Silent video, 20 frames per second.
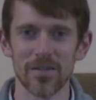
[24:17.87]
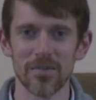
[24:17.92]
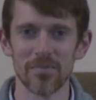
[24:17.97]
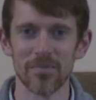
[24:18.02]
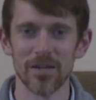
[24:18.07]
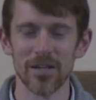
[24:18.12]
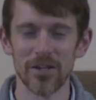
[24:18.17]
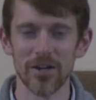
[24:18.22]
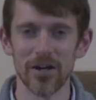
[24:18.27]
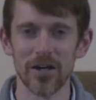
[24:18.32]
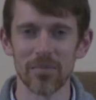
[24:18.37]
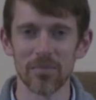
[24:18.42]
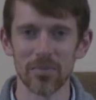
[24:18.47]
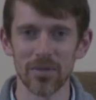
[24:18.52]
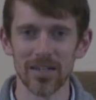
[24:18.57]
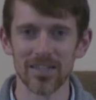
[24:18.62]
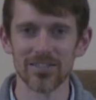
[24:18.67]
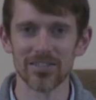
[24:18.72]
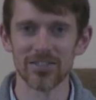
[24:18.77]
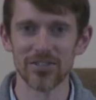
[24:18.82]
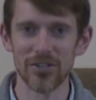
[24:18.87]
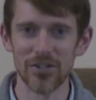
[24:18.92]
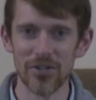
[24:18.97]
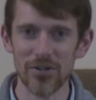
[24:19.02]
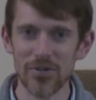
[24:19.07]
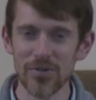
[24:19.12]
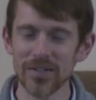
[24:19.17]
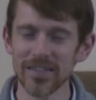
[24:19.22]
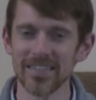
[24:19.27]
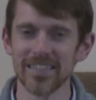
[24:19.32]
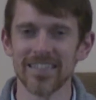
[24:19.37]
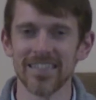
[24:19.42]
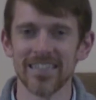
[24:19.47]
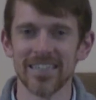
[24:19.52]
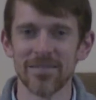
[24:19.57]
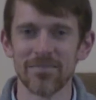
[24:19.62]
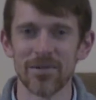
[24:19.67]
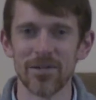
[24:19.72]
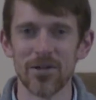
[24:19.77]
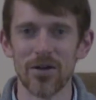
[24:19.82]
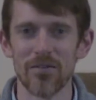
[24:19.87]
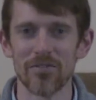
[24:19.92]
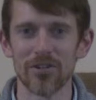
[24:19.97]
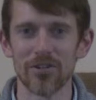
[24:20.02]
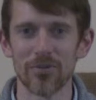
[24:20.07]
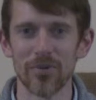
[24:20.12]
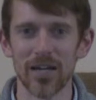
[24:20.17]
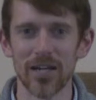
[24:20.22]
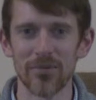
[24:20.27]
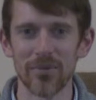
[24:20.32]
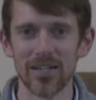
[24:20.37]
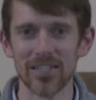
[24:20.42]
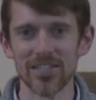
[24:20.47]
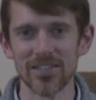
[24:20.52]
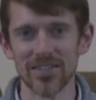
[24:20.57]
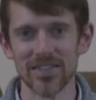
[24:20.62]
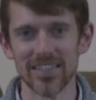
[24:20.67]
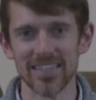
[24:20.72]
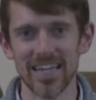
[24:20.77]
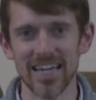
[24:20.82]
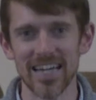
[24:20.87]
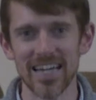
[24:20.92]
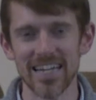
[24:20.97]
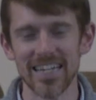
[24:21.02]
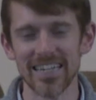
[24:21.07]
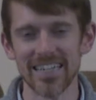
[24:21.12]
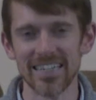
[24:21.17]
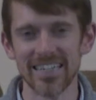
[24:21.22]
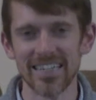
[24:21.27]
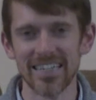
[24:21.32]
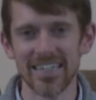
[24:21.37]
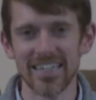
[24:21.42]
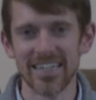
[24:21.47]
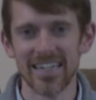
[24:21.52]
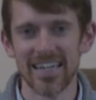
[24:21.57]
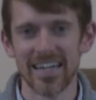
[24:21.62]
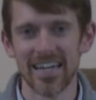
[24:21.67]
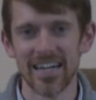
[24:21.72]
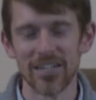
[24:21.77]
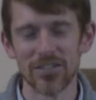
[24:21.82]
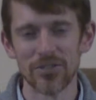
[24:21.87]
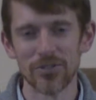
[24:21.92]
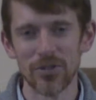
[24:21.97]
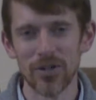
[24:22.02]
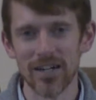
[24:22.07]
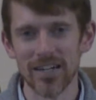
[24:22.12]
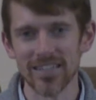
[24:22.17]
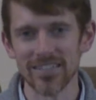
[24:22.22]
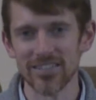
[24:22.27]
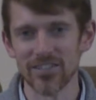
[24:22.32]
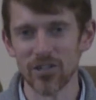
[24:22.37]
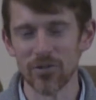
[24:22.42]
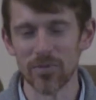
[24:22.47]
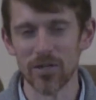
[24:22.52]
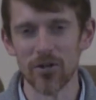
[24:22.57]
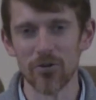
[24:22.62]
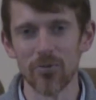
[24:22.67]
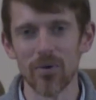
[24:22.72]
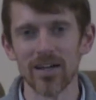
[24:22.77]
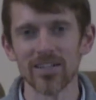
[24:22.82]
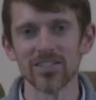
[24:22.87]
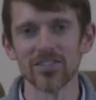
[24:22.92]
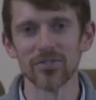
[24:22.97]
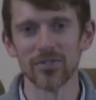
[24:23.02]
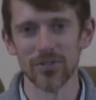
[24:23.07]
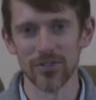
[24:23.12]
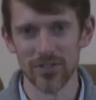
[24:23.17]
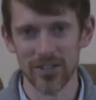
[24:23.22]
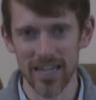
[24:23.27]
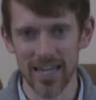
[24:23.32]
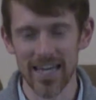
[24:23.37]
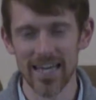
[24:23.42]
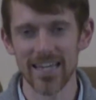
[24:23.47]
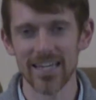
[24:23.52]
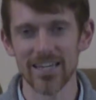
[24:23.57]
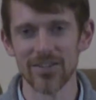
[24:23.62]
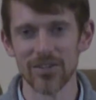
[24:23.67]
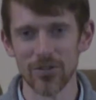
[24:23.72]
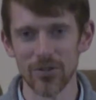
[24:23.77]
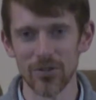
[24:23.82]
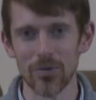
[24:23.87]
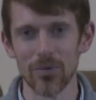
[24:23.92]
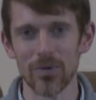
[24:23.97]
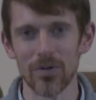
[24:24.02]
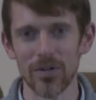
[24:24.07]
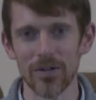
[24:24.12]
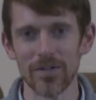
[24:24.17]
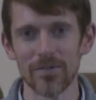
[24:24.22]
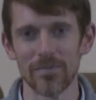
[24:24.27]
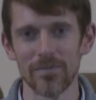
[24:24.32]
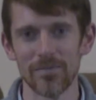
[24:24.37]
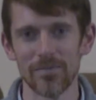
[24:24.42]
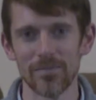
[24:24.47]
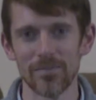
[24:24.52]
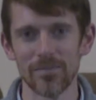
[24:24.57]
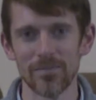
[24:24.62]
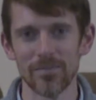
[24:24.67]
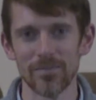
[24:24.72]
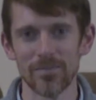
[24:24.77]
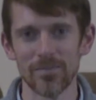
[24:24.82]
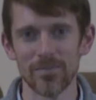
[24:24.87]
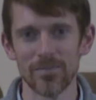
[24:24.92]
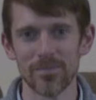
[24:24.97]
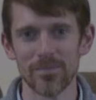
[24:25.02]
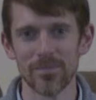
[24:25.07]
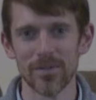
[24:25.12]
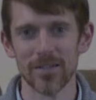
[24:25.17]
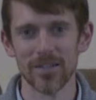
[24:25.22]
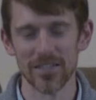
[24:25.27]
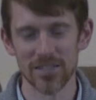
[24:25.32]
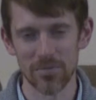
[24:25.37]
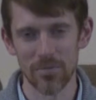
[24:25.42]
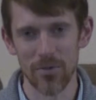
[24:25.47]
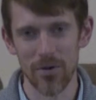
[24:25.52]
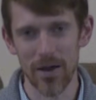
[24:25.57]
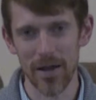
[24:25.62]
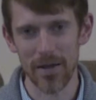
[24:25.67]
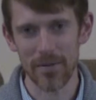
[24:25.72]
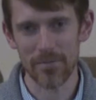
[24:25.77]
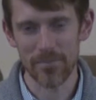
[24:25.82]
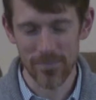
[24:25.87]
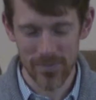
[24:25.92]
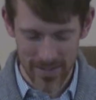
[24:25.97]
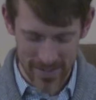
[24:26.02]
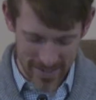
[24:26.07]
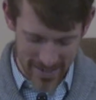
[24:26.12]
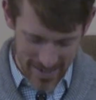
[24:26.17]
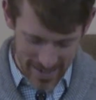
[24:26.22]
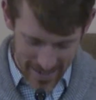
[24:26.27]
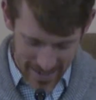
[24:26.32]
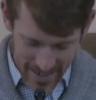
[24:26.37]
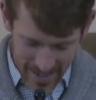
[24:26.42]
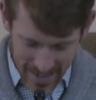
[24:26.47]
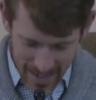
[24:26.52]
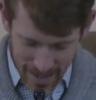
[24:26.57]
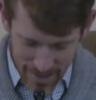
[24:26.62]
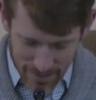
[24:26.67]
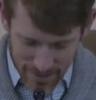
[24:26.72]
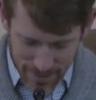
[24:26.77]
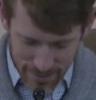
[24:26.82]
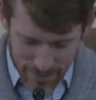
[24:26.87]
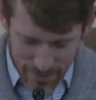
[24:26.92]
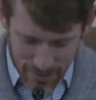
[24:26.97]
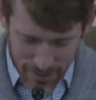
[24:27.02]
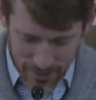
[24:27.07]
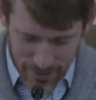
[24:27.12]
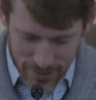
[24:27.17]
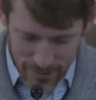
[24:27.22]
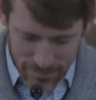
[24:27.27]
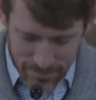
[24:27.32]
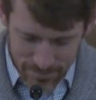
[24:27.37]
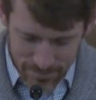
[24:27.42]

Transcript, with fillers: May God bless you. May you have a great rest of the day. And I trust that it will be a restful day in the Lord. Let's pray. Heavenly Father,